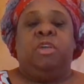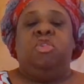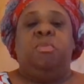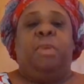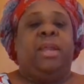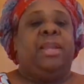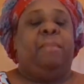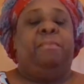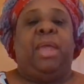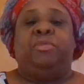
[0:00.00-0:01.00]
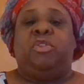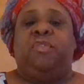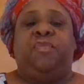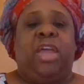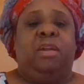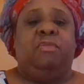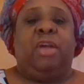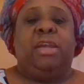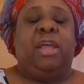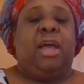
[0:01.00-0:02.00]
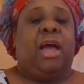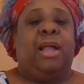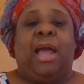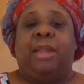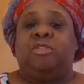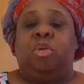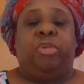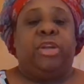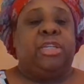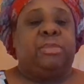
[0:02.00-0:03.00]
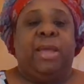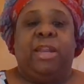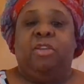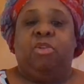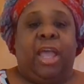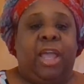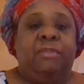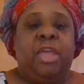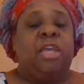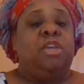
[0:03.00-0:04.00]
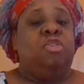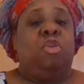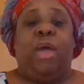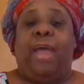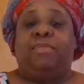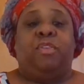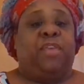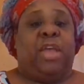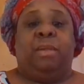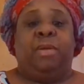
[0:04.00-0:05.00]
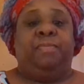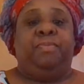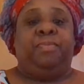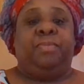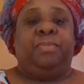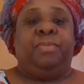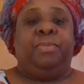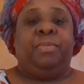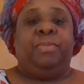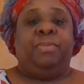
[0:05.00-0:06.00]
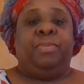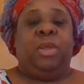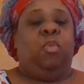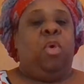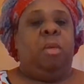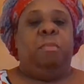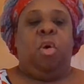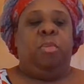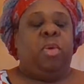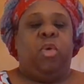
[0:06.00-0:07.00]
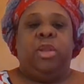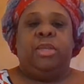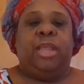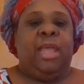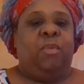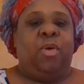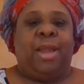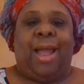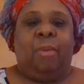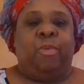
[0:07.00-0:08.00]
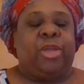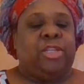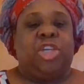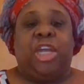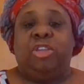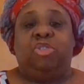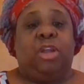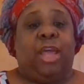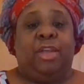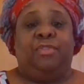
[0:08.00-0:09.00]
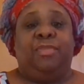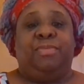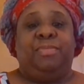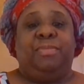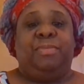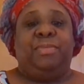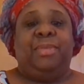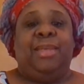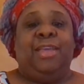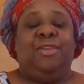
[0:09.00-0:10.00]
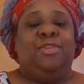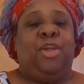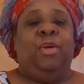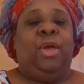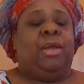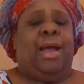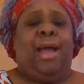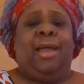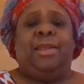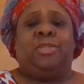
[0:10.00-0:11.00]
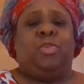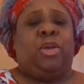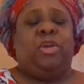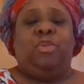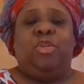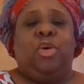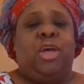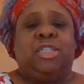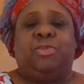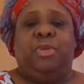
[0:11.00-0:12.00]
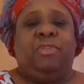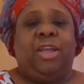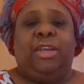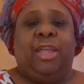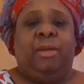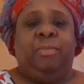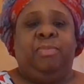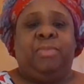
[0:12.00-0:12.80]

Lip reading: You might not be able to fathom right now how God is going to bring this man in your life. You don't have to fathom it. One moment, one day, 1 hour can change your life. You know, God is working on your husband right now.